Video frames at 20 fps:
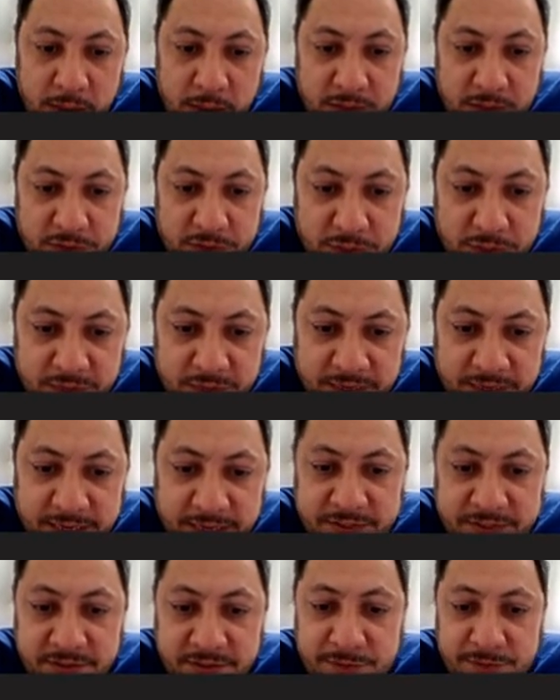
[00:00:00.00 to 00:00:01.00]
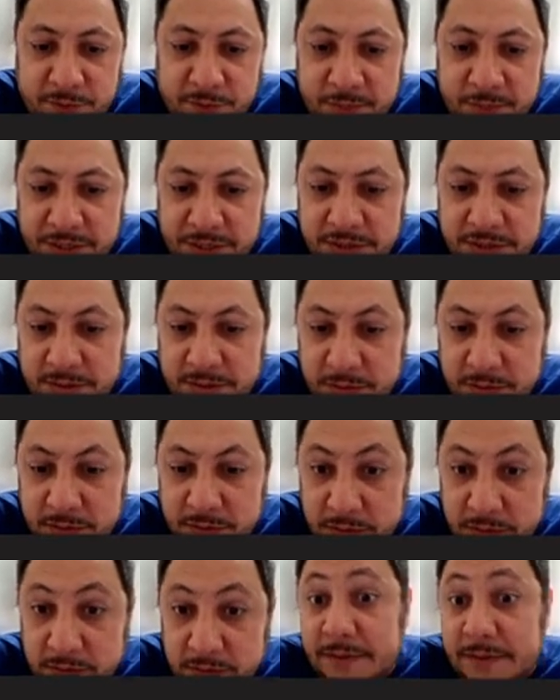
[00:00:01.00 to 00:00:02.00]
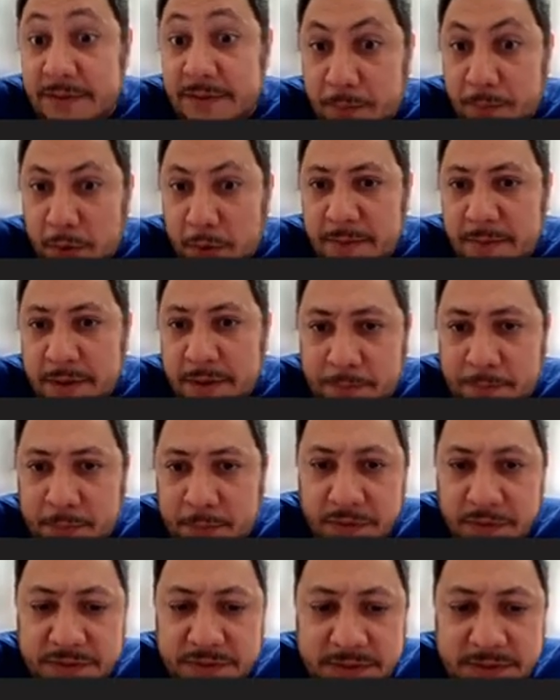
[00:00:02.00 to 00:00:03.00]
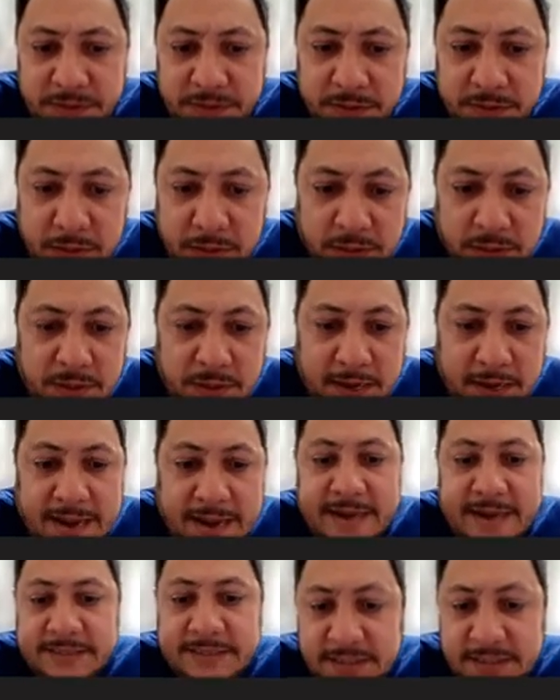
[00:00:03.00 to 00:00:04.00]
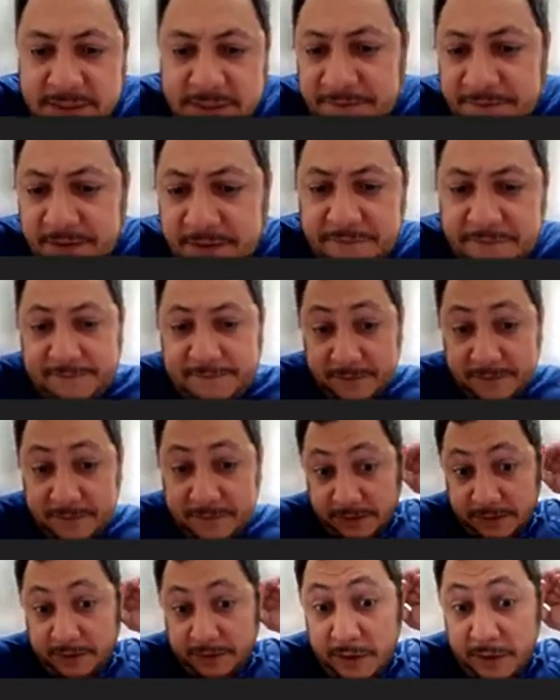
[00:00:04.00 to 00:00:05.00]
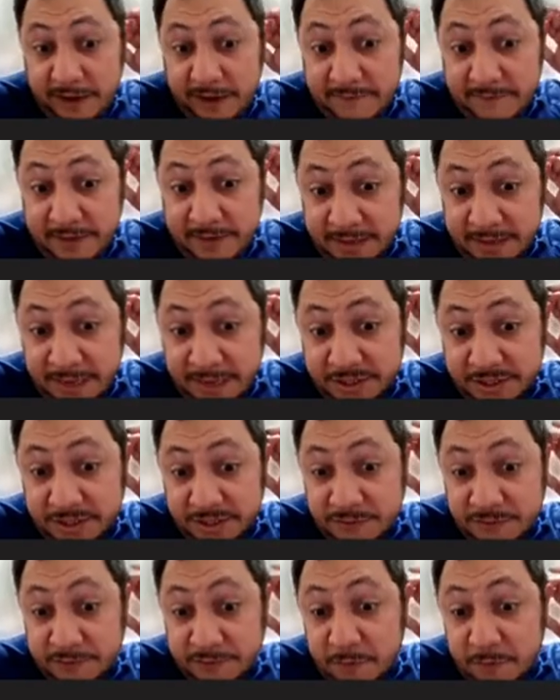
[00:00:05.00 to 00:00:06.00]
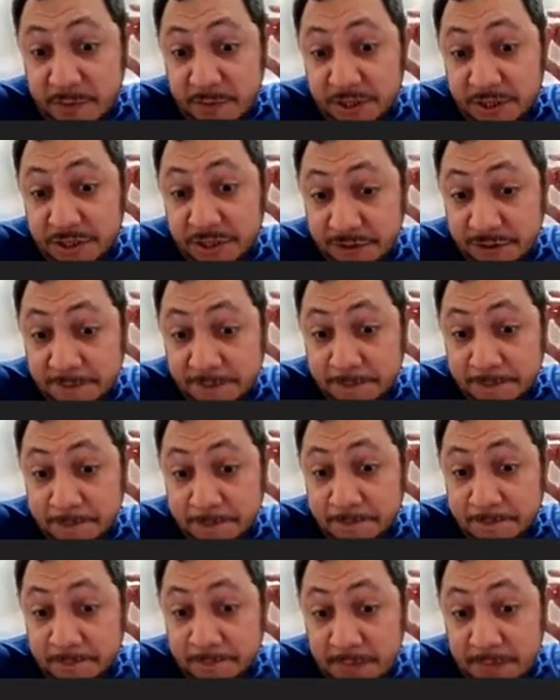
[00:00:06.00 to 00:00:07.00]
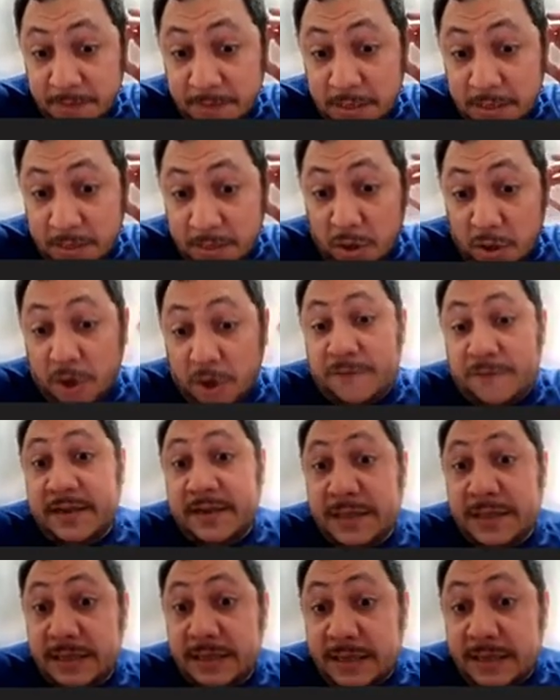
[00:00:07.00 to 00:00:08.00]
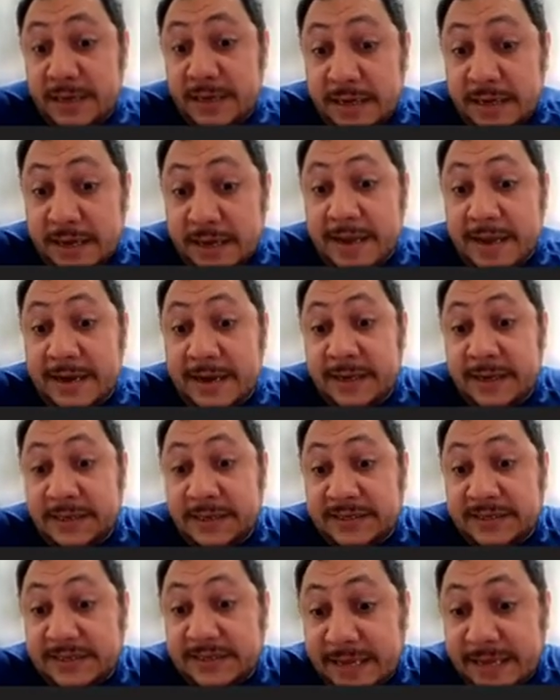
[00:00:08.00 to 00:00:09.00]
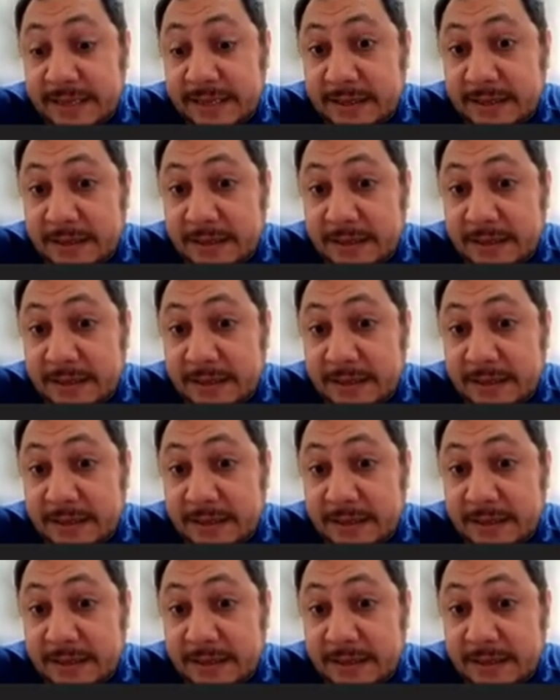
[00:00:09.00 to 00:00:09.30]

So the Nash transformation, the problem posed asks if you have a Nash transformation of an LNE set,